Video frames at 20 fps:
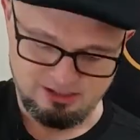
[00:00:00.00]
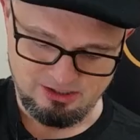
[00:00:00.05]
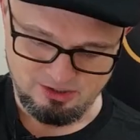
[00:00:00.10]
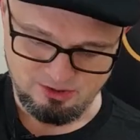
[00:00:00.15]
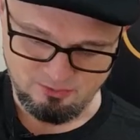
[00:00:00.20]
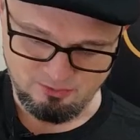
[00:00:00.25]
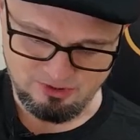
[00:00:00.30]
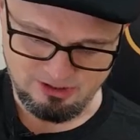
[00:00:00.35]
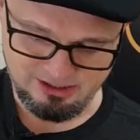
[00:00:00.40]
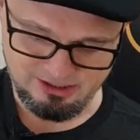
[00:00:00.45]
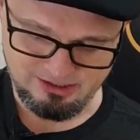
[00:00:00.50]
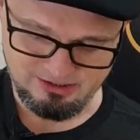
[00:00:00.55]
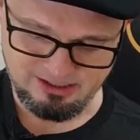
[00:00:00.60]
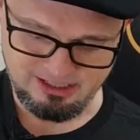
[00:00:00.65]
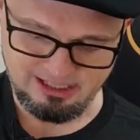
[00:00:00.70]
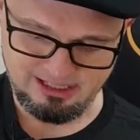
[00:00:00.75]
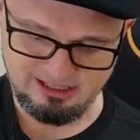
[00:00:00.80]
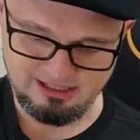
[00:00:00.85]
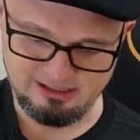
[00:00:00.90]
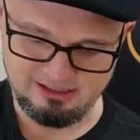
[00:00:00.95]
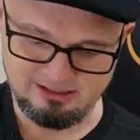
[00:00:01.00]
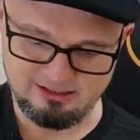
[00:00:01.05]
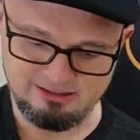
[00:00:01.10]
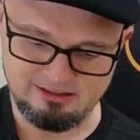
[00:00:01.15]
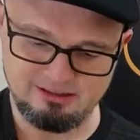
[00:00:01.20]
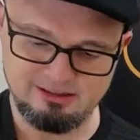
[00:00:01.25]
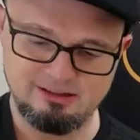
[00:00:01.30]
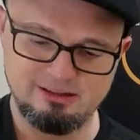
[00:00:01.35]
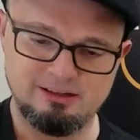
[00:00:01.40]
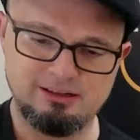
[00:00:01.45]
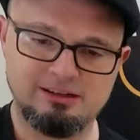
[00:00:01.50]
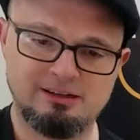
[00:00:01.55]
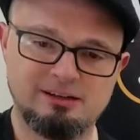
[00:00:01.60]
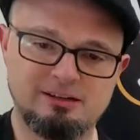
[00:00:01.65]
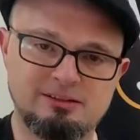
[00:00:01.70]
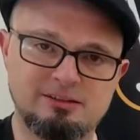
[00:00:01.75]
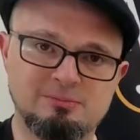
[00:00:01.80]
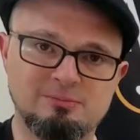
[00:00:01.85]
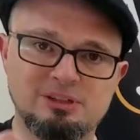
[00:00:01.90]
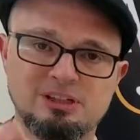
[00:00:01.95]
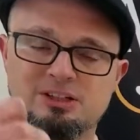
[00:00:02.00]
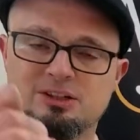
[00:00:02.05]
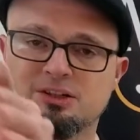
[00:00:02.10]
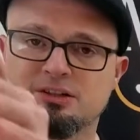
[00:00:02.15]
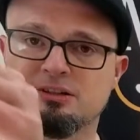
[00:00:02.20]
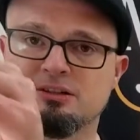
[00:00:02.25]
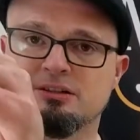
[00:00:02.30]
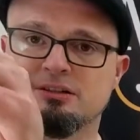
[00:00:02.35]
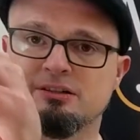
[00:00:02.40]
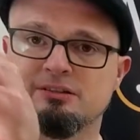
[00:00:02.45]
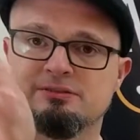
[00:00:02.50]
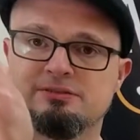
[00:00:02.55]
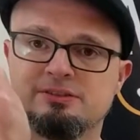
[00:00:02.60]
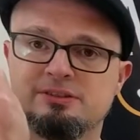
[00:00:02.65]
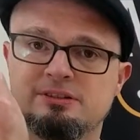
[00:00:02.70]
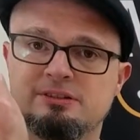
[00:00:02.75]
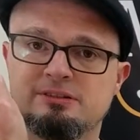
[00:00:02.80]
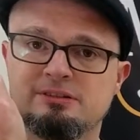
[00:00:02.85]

You want your hand to be curved.